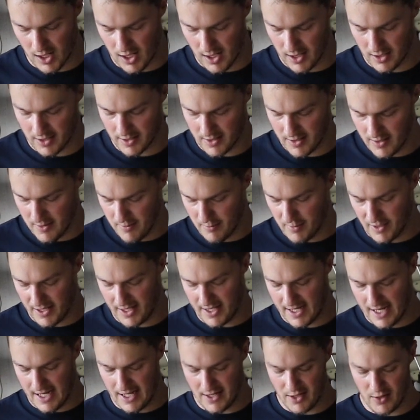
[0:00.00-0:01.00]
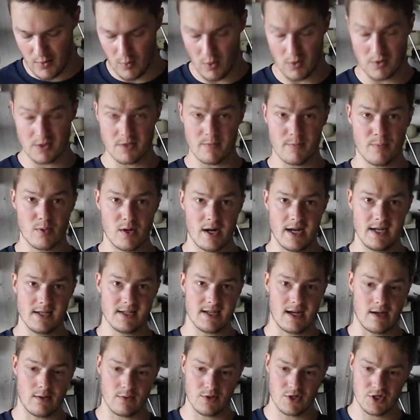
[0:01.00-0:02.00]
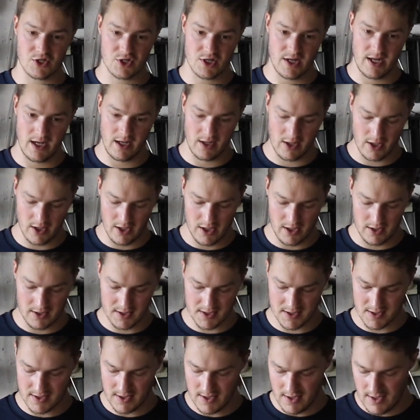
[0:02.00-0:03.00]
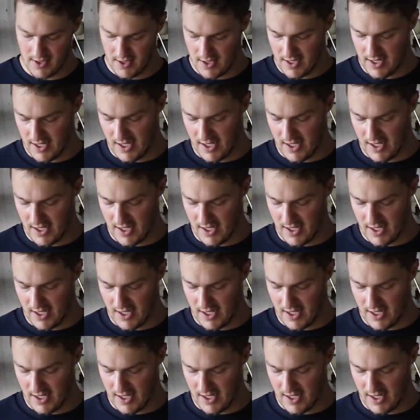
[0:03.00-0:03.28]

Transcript: work, but again you want to break down sheet goods,